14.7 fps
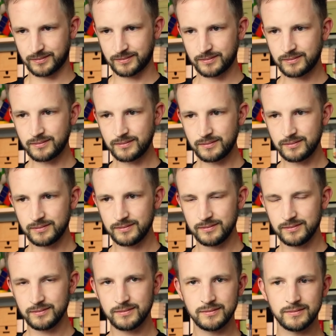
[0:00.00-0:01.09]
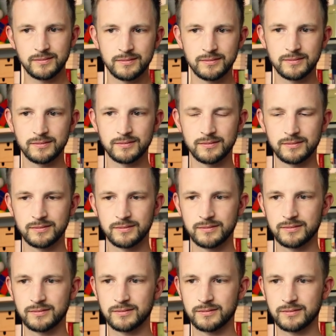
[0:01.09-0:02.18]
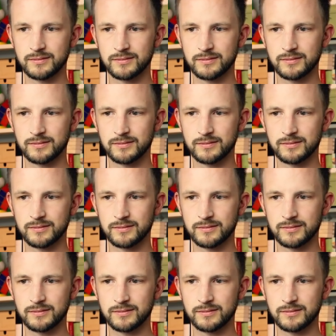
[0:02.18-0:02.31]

(not speaking)